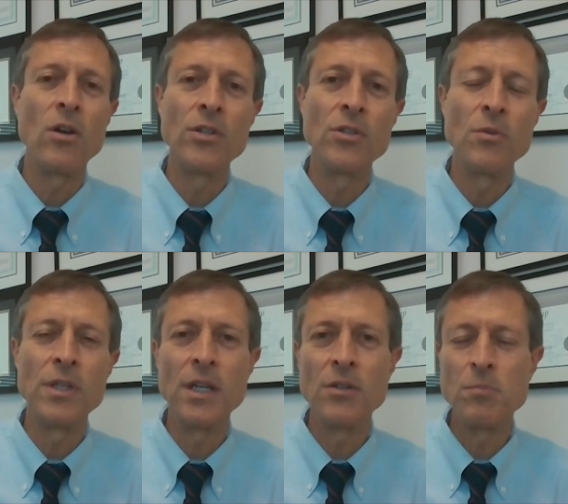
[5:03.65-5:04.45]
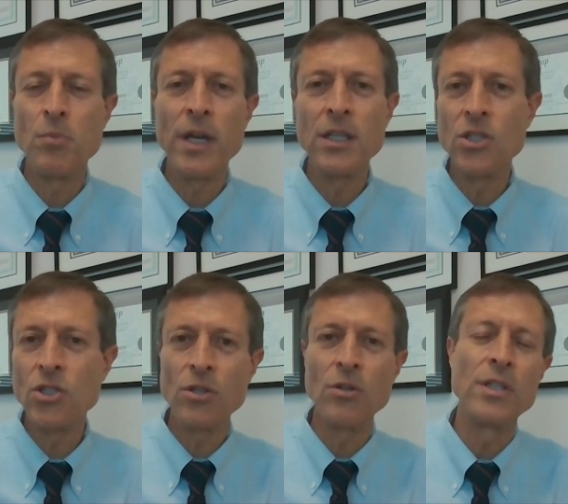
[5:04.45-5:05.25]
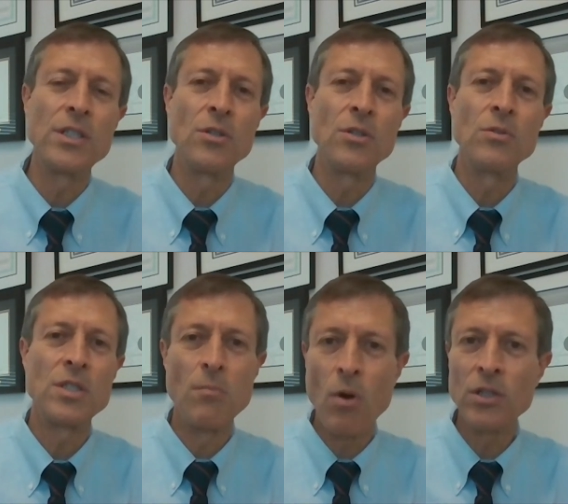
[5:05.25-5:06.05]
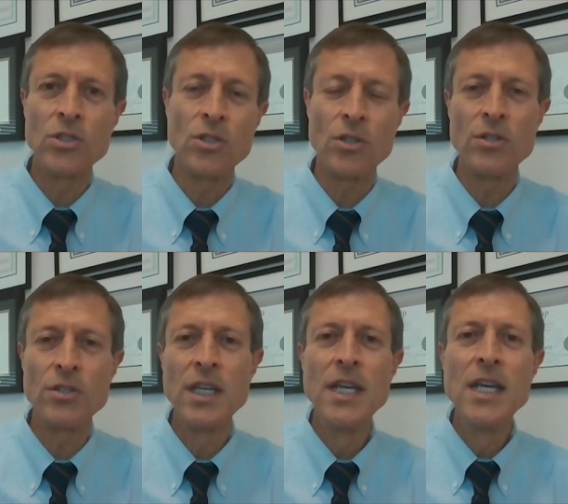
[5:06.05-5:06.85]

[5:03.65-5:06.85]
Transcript: All you're doing there is breaking the sugar into smaller sugars.